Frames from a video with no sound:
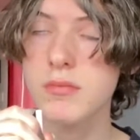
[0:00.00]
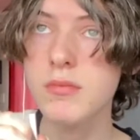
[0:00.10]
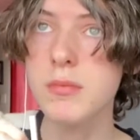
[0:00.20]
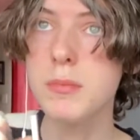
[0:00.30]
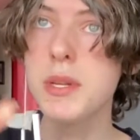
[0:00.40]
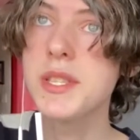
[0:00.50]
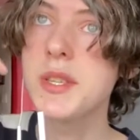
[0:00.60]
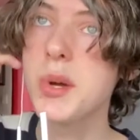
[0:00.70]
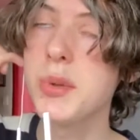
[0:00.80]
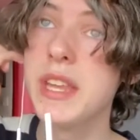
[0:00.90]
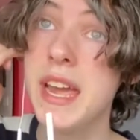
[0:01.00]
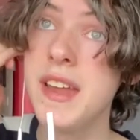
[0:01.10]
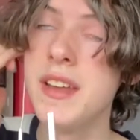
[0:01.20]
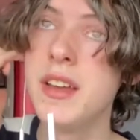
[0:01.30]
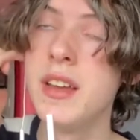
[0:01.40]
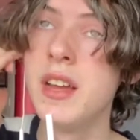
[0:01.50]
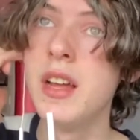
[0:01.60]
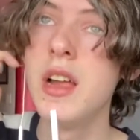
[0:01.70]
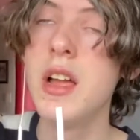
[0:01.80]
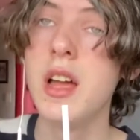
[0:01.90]
But so then,
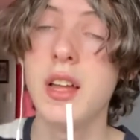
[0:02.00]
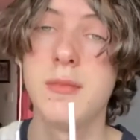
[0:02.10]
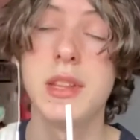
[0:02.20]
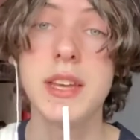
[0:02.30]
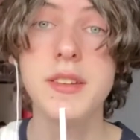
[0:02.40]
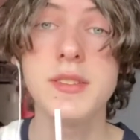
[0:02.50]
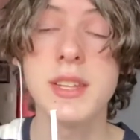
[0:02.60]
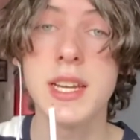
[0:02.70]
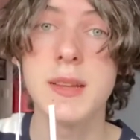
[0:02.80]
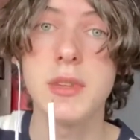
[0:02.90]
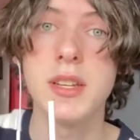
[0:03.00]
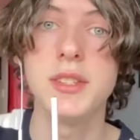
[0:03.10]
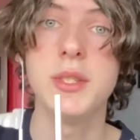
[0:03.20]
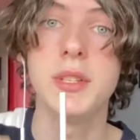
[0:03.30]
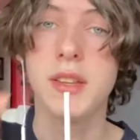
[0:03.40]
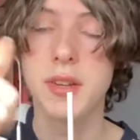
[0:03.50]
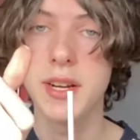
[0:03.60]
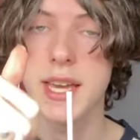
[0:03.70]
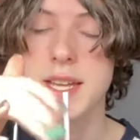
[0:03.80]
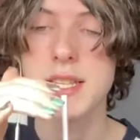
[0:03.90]
later tonight, I'm gonna do another
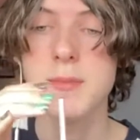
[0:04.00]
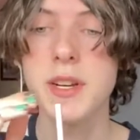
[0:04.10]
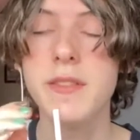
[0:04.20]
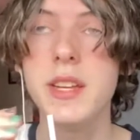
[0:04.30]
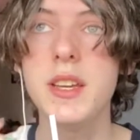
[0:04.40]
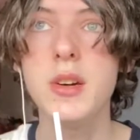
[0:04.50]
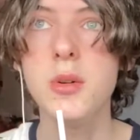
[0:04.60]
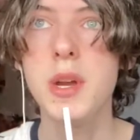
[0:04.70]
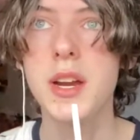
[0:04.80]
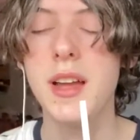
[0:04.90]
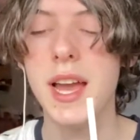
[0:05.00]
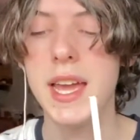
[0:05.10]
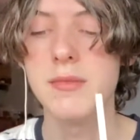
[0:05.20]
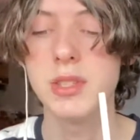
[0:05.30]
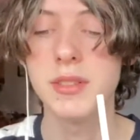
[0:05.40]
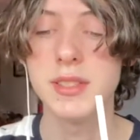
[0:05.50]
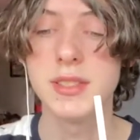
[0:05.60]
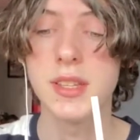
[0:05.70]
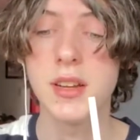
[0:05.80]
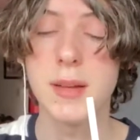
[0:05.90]
ASMR video where I am going to
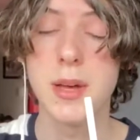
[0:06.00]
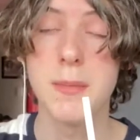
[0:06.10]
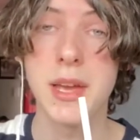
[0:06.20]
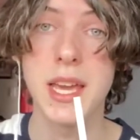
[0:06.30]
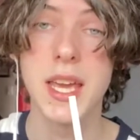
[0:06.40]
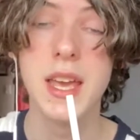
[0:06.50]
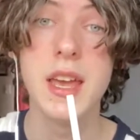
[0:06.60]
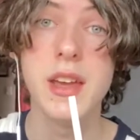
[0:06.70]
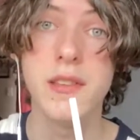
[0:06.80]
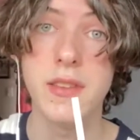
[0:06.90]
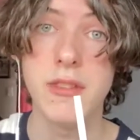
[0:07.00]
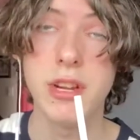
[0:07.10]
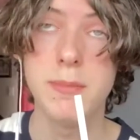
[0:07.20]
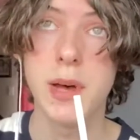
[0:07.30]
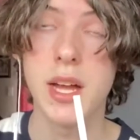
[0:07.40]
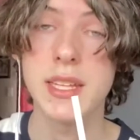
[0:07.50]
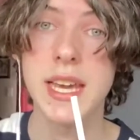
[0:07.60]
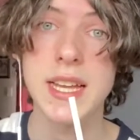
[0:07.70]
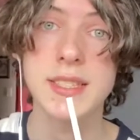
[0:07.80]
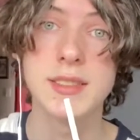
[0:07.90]
talk about my favorite
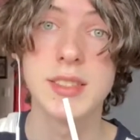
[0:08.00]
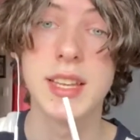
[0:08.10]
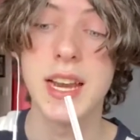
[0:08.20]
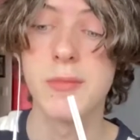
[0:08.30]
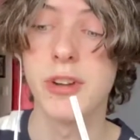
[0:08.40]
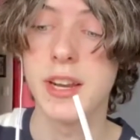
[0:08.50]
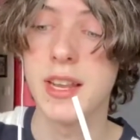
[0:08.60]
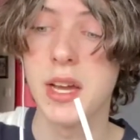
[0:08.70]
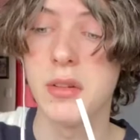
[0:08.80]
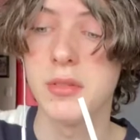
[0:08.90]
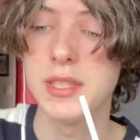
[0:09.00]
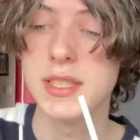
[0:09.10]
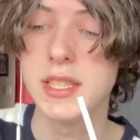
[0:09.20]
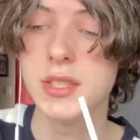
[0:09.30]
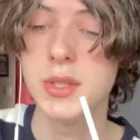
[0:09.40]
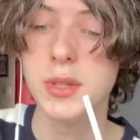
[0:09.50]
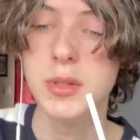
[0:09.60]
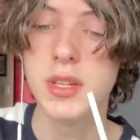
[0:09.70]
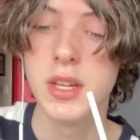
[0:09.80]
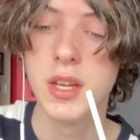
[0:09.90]
podcasts that I'm right now listening to,
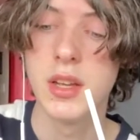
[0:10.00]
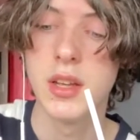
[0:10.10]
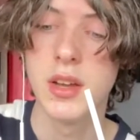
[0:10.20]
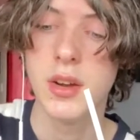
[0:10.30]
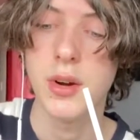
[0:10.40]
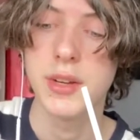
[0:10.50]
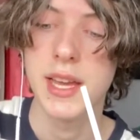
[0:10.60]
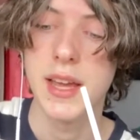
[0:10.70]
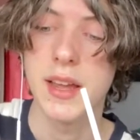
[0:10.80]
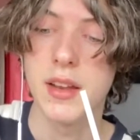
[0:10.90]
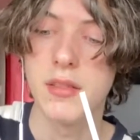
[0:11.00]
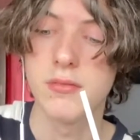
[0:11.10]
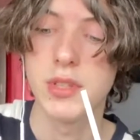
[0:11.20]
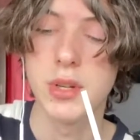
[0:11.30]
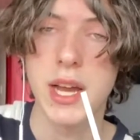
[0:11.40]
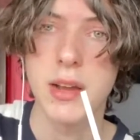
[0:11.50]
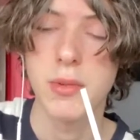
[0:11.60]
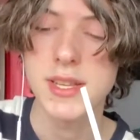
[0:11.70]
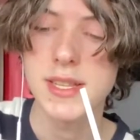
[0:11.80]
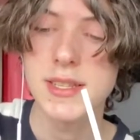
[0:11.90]
or that I
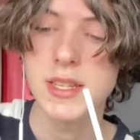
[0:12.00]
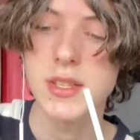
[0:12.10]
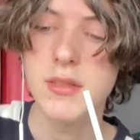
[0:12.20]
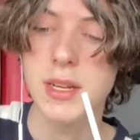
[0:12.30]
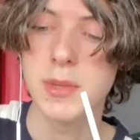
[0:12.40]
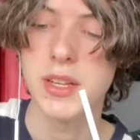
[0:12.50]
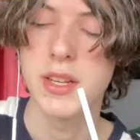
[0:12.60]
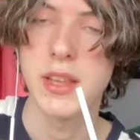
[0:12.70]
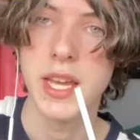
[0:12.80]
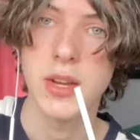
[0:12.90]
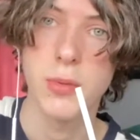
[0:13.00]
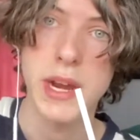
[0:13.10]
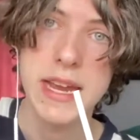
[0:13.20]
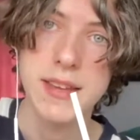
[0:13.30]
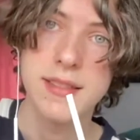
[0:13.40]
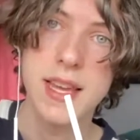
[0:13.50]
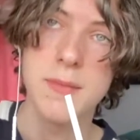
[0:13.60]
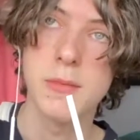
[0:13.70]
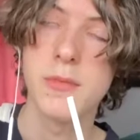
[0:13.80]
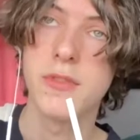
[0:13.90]
was listening to, and I'm gonna like rank
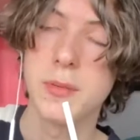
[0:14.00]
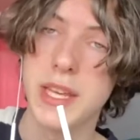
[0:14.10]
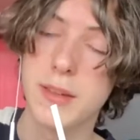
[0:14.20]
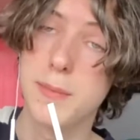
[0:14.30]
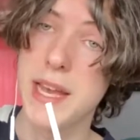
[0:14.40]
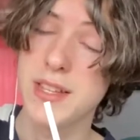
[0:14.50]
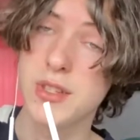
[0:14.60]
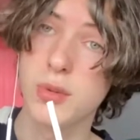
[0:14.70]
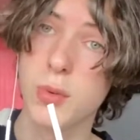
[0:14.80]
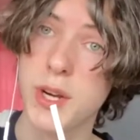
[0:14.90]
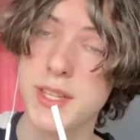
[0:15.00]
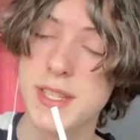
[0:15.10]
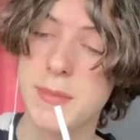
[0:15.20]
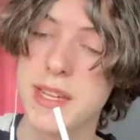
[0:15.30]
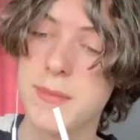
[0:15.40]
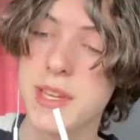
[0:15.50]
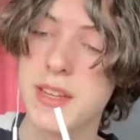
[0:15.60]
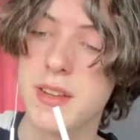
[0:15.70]
them from like best to worst in my opinion.